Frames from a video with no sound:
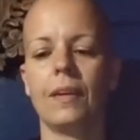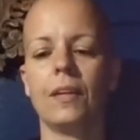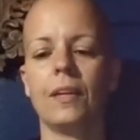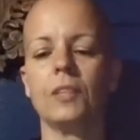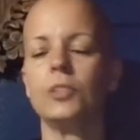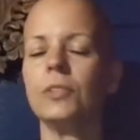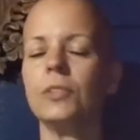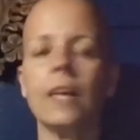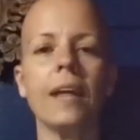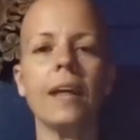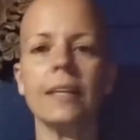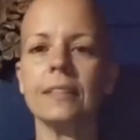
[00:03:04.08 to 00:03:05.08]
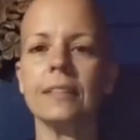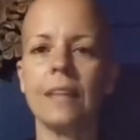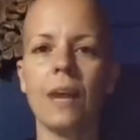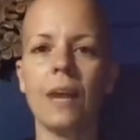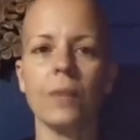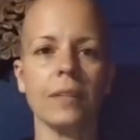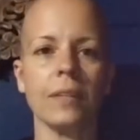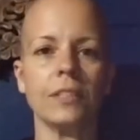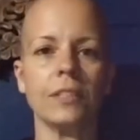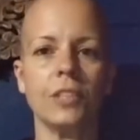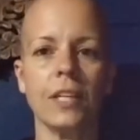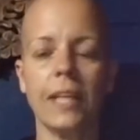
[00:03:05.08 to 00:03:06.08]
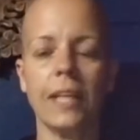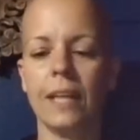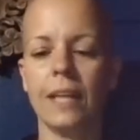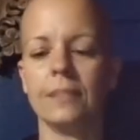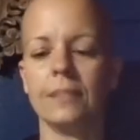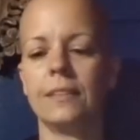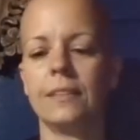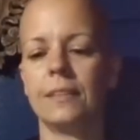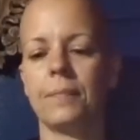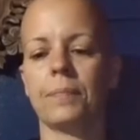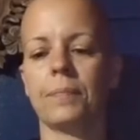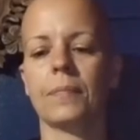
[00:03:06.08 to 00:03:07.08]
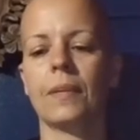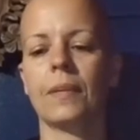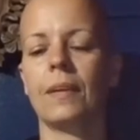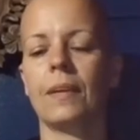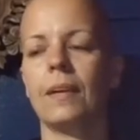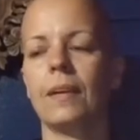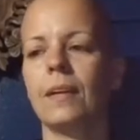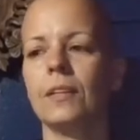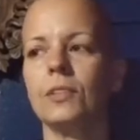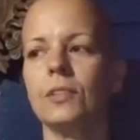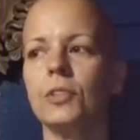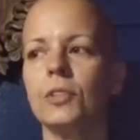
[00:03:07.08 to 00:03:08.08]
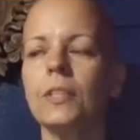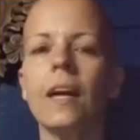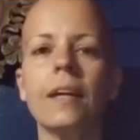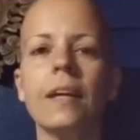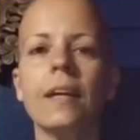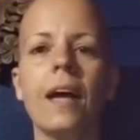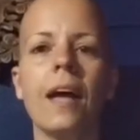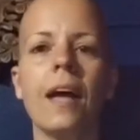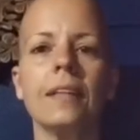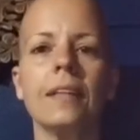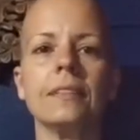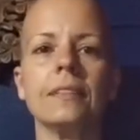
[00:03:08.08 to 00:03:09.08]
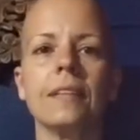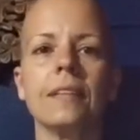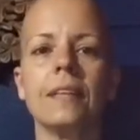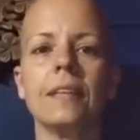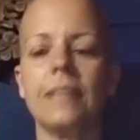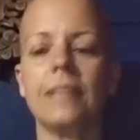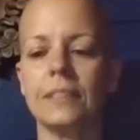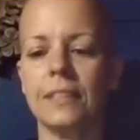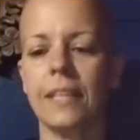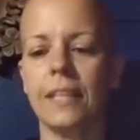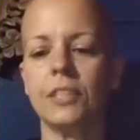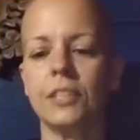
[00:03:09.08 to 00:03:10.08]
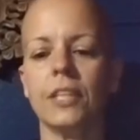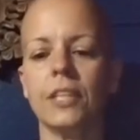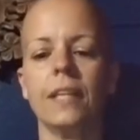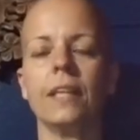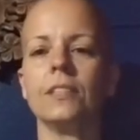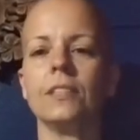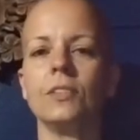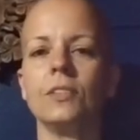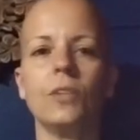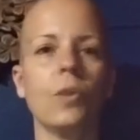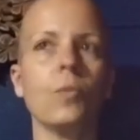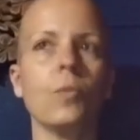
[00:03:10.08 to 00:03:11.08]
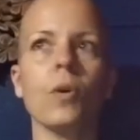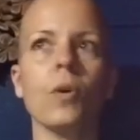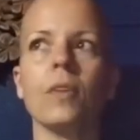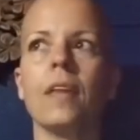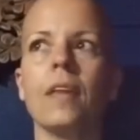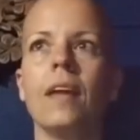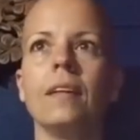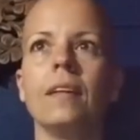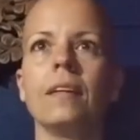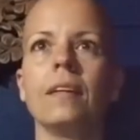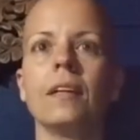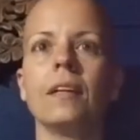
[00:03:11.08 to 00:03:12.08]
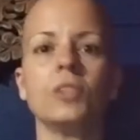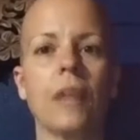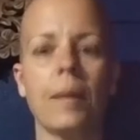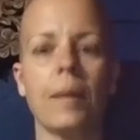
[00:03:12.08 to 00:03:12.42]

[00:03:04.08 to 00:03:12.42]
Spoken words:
Shunyata is not where this journey ends. Shunyata as a destination is no more than a trap.